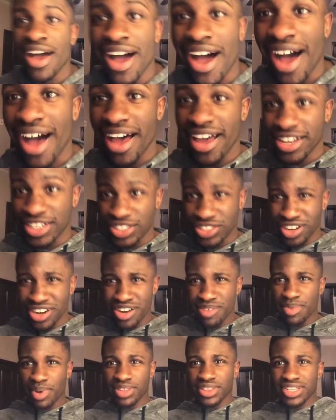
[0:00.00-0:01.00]
hi,
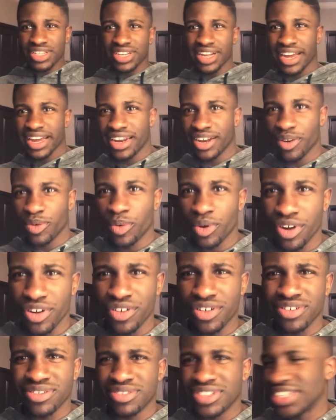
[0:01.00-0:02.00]
sorry about the lighting
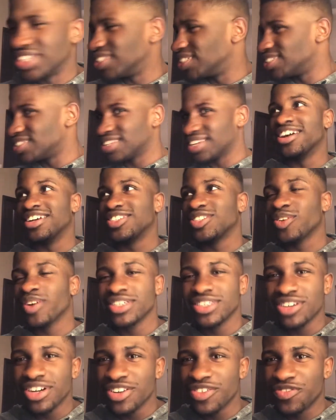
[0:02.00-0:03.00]
one, because so I
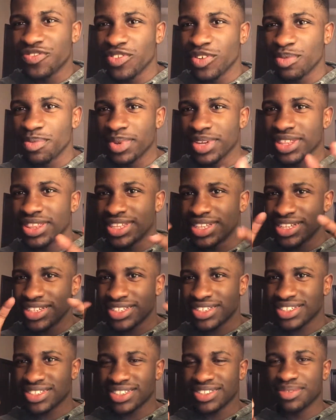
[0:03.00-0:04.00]
started filming
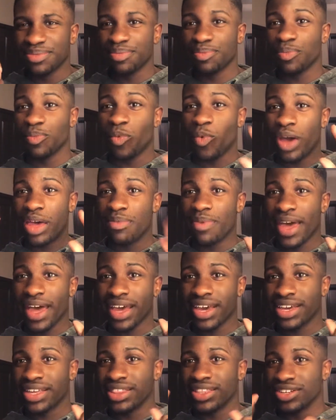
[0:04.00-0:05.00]
this way
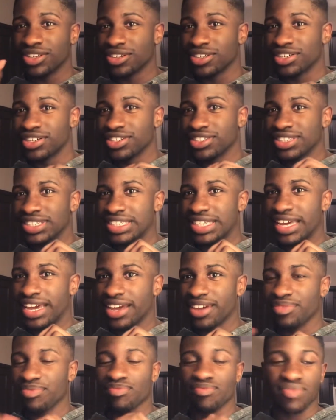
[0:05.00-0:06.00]
back earlier in the
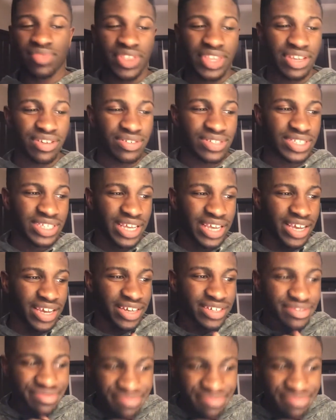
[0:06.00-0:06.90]
day. It was like